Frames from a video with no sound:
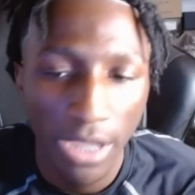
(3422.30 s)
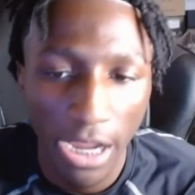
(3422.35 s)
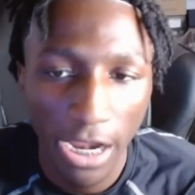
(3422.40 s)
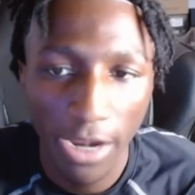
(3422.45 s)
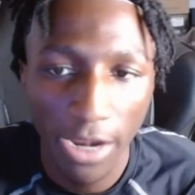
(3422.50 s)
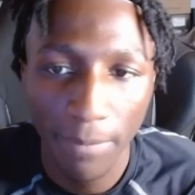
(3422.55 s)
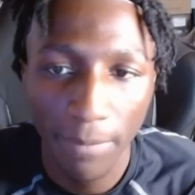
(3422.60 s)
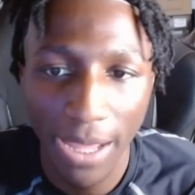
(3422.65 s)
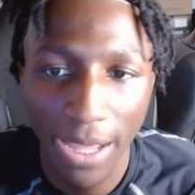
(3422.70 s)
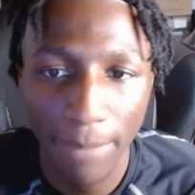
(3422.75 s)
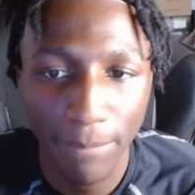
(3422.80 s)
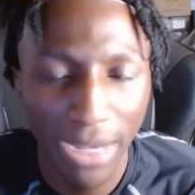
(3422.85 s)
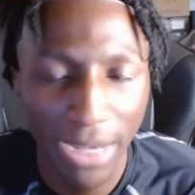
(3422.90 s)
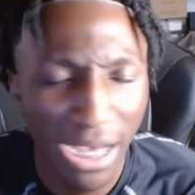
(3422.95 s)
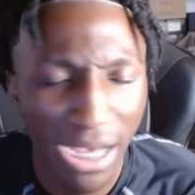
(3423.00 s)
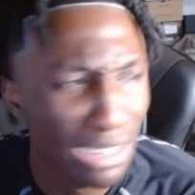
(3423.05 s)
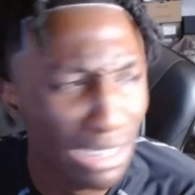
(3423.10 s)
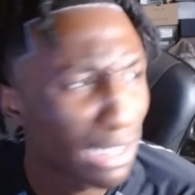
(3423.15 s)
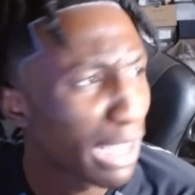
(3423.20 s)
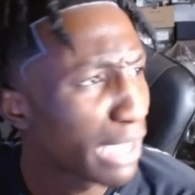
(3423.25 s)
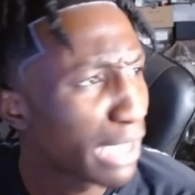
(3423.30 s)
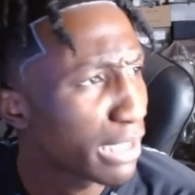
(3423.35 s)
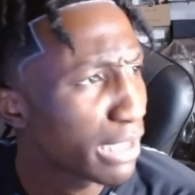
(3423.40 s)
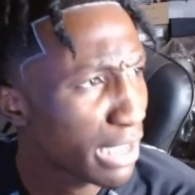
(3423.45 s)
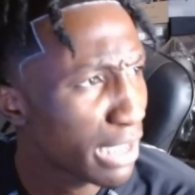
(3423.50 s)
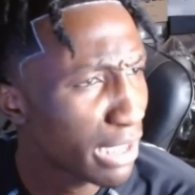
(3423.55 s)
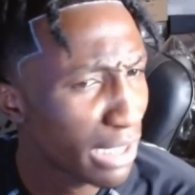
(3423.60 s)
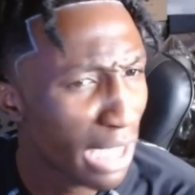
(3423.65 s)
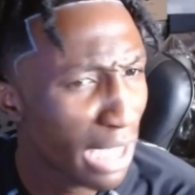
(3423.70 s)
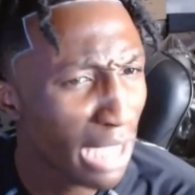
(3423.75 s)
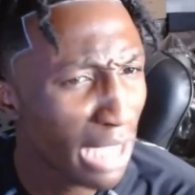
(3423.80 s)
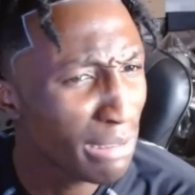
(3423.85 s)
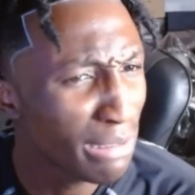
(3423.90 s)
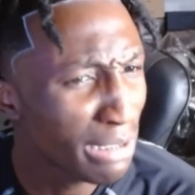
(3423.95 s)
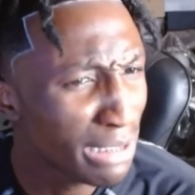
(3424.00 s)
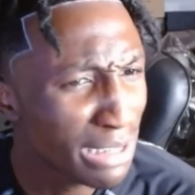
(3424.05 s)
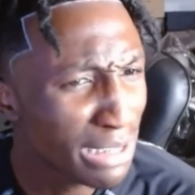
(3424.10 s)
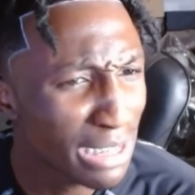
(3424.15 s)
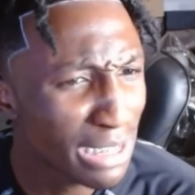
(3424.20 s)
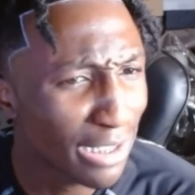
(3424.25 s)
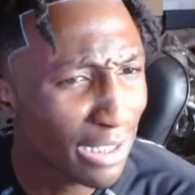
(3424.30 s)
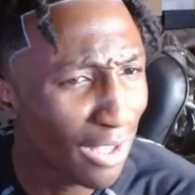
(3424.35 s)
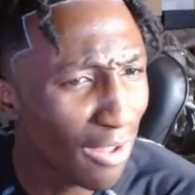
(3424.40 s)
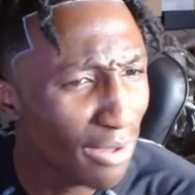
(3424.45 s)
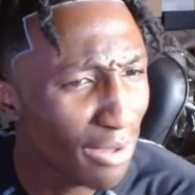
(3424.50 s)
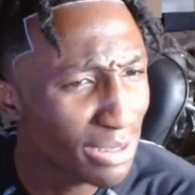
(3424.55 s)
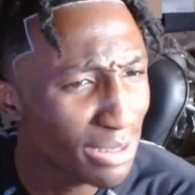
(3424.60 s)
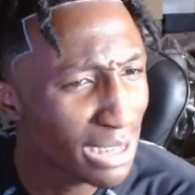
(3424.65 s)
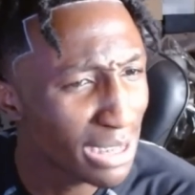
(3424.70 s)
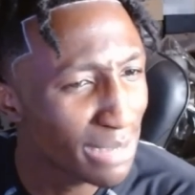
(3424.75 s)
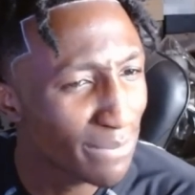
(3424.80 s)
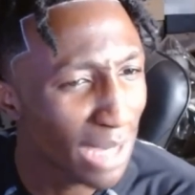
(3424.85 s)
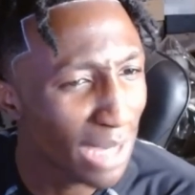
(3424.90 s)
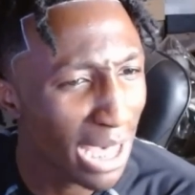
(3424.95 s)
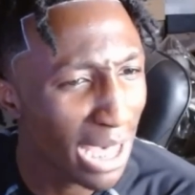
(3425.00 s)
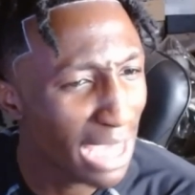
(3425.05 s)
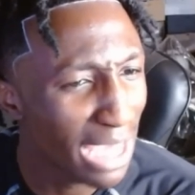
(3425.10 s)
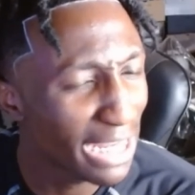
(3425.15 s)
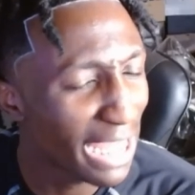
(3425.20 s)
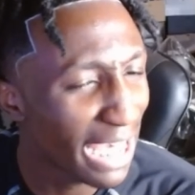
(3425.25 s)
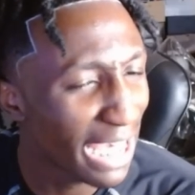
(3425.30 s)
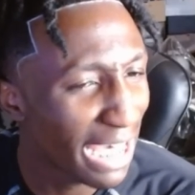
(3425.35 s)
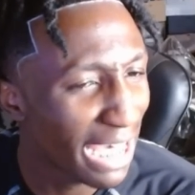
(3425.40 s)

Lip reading: Everybody bonding, like, yeah, I think he just lost his mind.